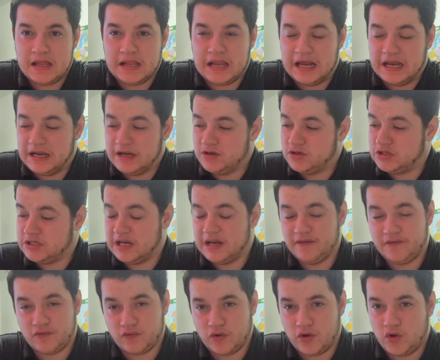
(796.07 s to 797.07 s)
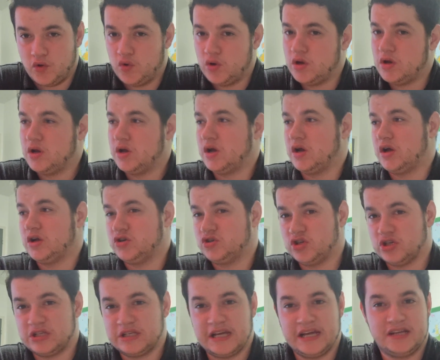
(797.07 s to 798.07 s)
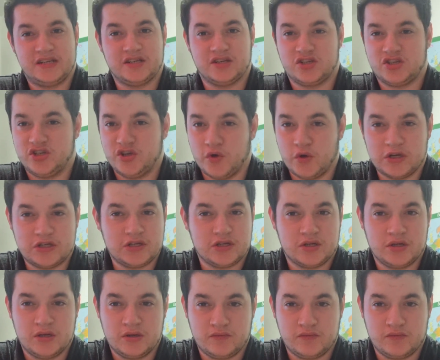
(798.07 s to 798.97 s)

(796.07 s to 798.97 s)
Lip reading: Like Deliveroo and Just Eat and Stuart,